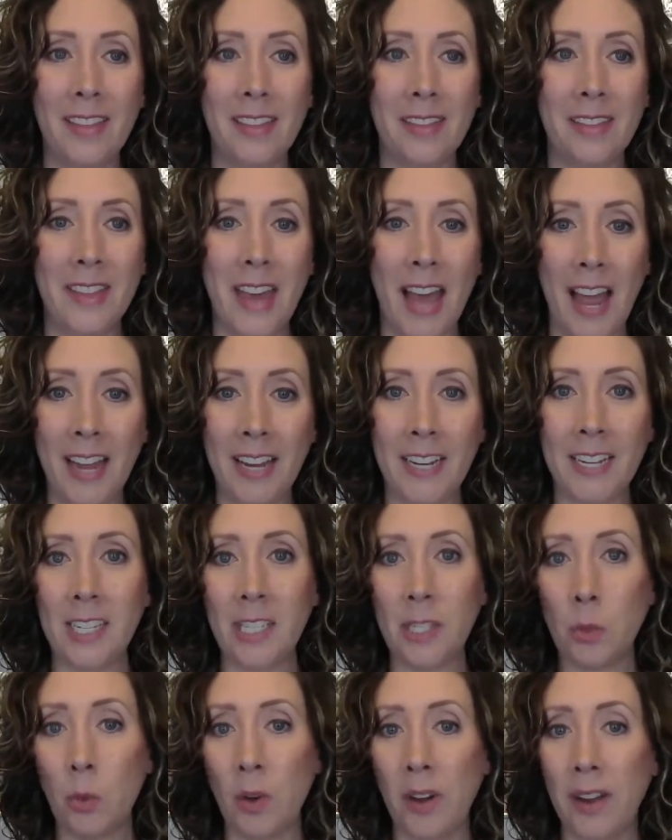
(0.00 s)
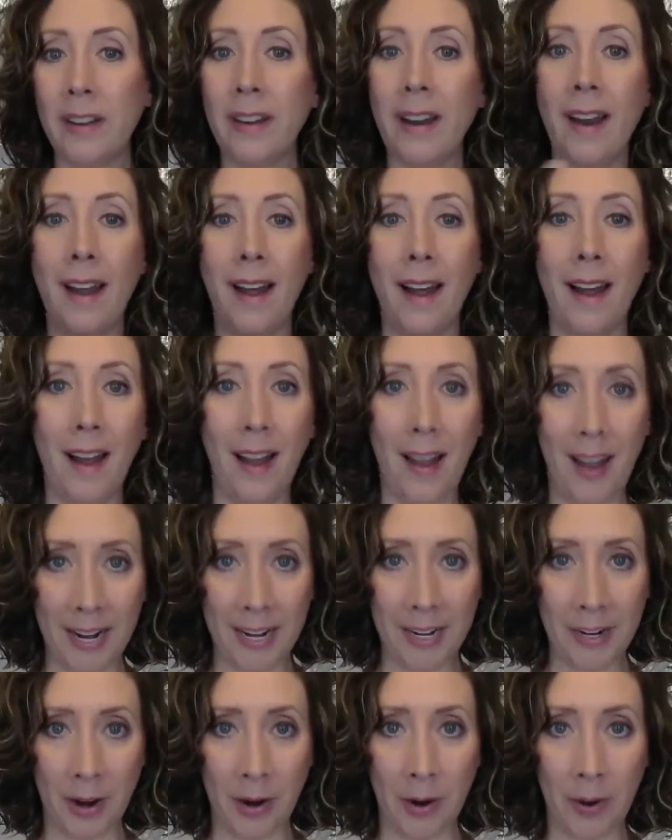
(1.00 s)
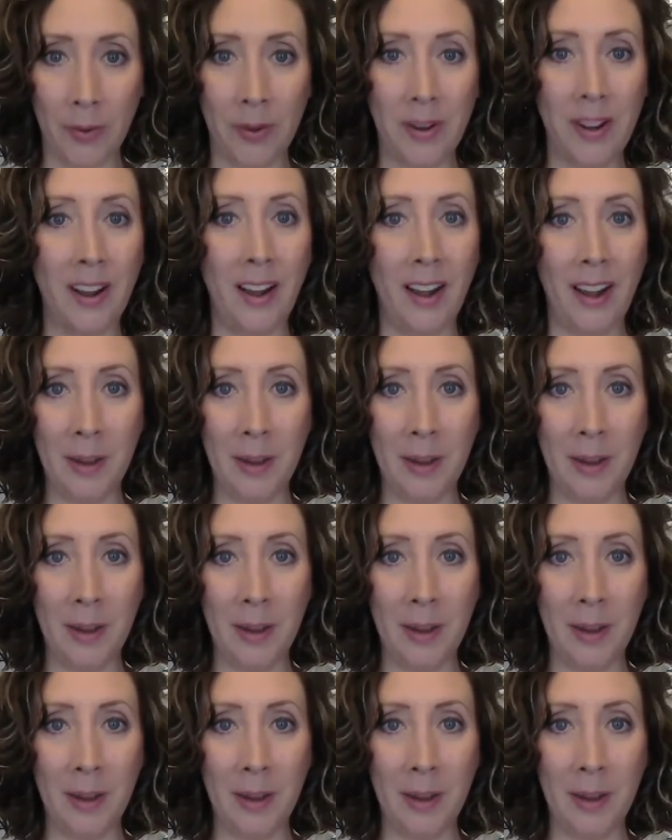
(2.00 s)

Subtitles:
that is what I know.